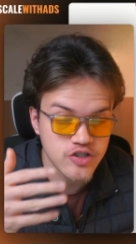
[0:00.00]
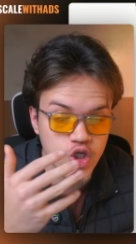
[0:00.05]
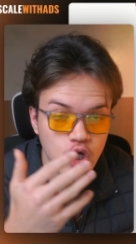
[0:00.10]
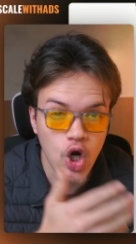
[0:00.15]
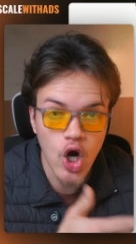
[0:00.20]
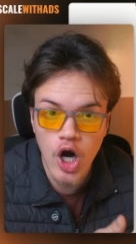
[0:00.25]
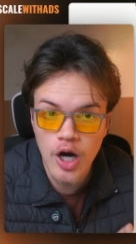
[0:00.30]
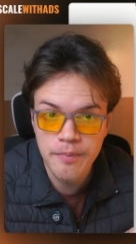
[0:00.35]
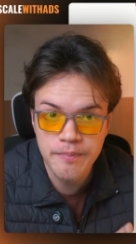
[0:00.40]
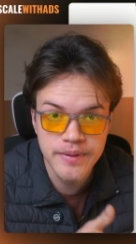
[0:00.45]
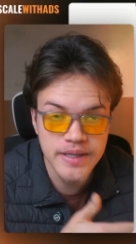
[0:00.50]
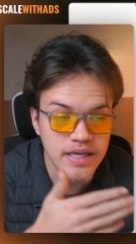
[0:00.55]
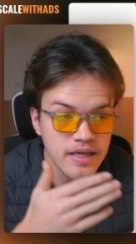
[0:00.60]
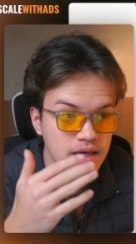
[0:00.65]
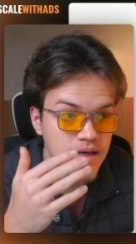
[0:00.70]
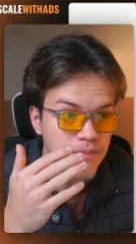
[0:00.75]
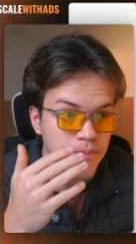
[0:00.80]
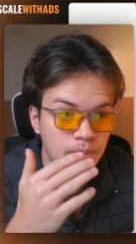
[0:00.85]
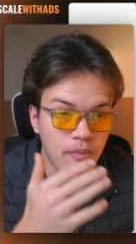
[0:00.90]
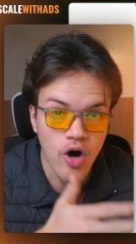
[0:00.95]

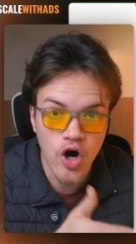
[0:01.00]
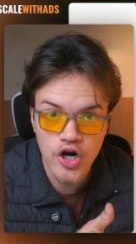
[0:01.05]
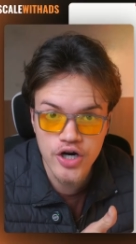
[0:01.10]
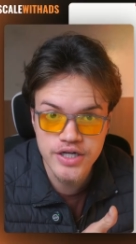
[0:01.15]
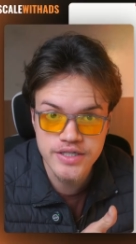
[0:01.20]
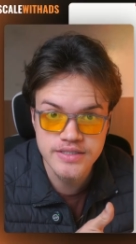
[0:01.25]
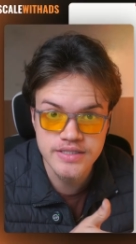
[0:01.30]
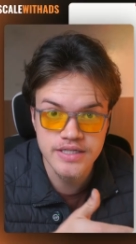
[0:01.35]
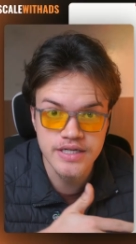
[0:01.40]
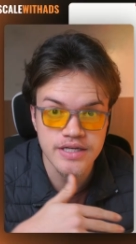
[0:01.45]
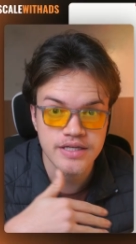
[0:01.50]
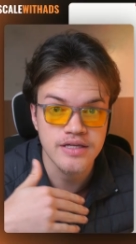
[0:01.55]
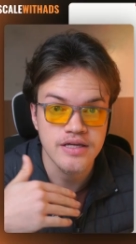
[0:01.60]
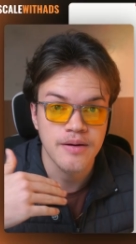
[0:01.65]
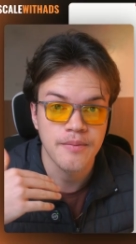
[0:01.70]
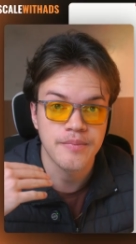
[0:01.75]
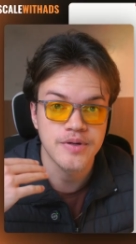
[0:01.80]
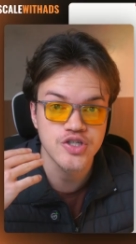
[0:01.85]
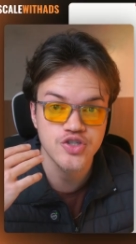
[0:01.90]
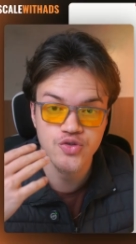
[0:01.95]
Copy, marketing,
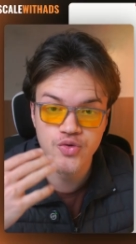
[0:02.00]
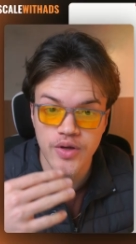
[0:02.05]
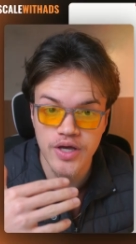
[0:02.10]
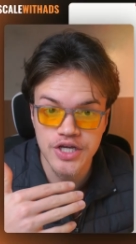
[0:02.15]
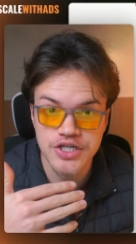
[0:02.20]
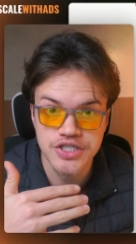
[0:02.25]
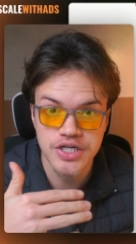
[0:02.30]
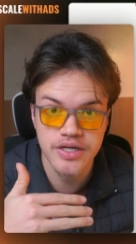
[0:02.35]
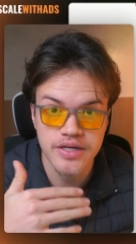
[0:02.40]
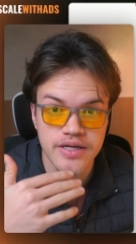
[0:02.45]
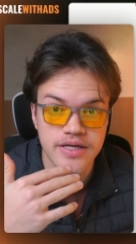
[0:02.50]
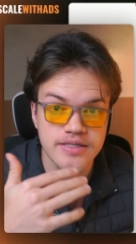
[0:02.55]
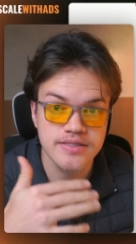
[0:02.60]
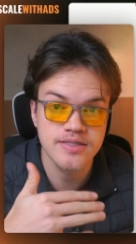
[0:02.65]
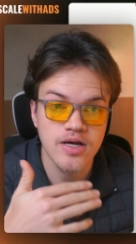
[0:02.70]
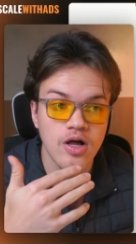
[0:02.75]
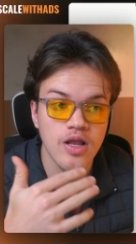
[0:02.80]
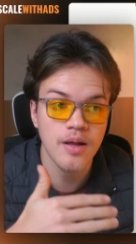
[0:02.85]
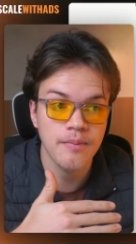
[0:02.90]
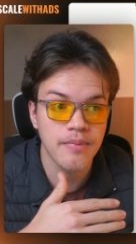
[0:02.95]
persuasion is
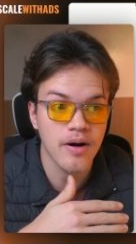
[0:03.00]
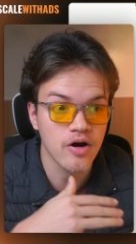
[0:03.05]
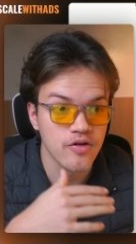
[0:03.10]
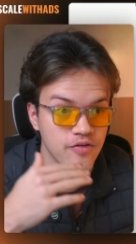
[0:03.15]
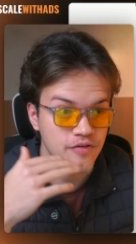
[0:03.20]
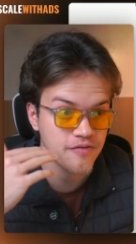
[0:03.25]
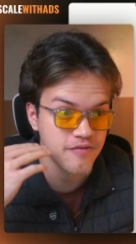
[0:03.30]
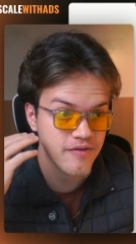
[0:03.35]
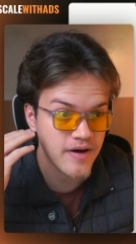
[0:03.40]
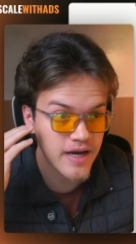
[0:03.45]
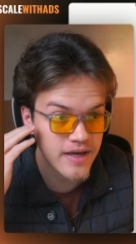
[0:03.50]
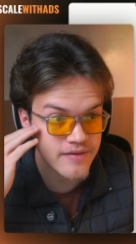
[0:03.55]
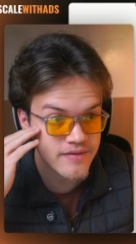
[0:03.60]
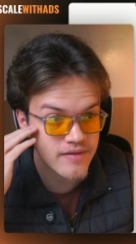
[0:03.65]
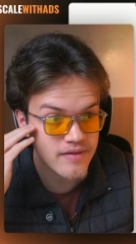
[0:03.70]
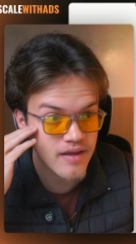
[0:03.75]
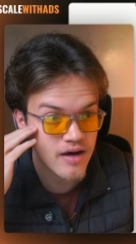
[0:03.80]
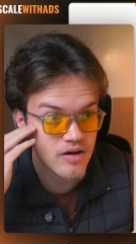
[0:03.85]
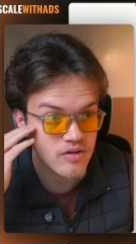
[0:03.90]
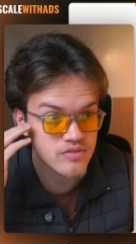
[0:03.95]
all about
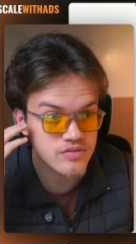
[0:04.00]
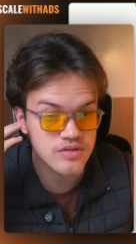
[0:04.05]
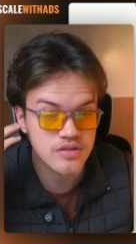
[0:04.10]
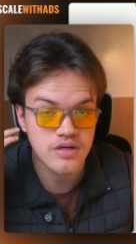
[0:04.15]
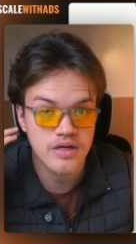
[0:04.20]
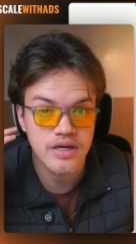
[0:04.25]
finding out